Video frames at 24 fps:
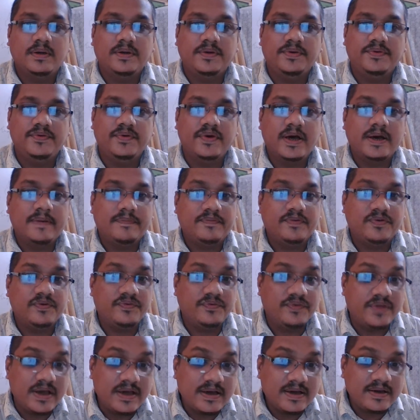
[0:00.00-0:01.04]
You have to
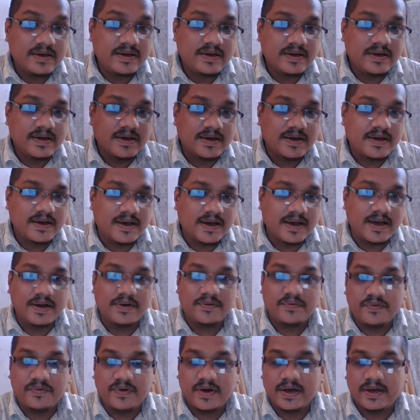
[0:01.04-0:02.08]
think
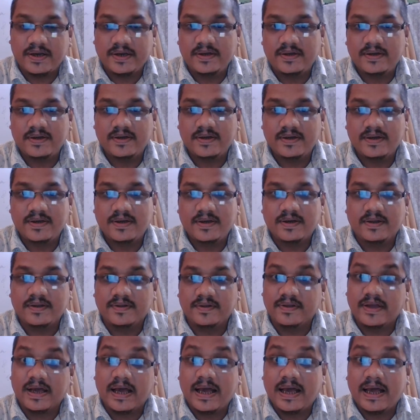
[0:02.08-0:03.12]
and write
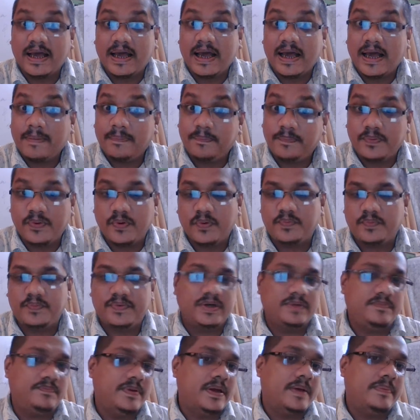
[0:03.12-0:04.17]
the
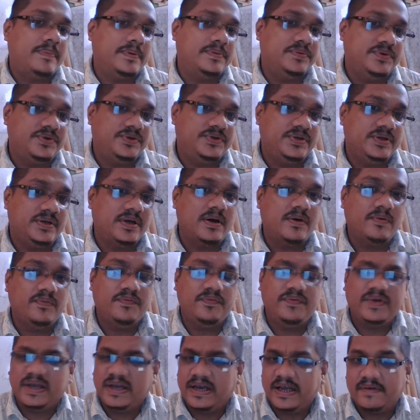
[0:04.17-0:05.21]
appropriate preposition. Now
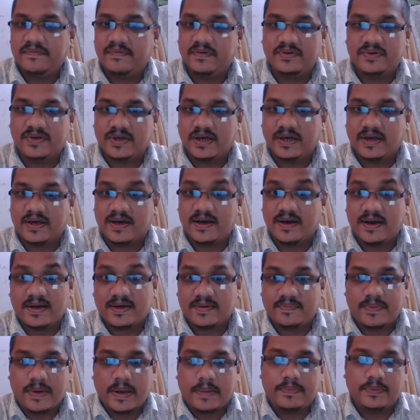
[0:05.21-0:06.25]
we never say
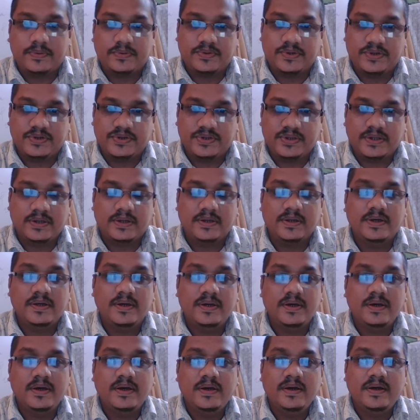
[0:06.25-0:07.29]
correct preposition,
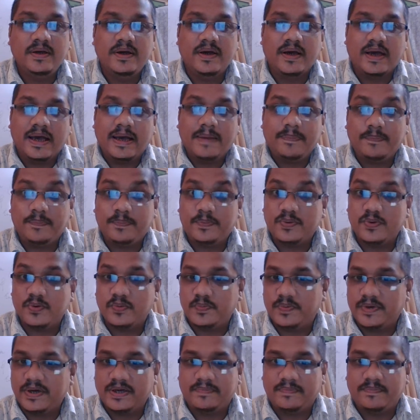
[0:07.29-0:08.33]

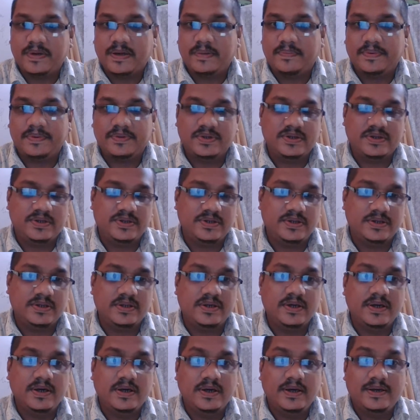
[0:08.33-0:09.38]
appropriate preposition.
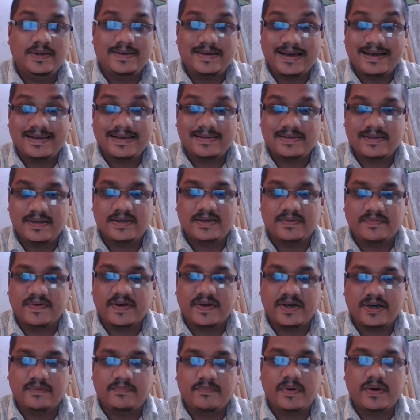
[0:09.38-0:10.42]
Tense is
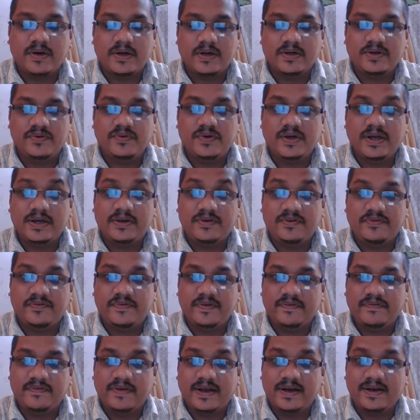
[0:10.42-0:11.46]
very important. You need to
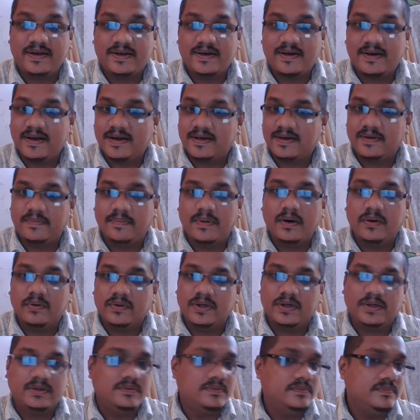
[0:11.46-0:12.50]
be very correct about
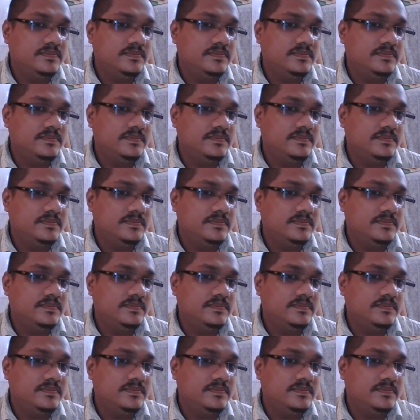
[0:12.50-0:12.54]
it.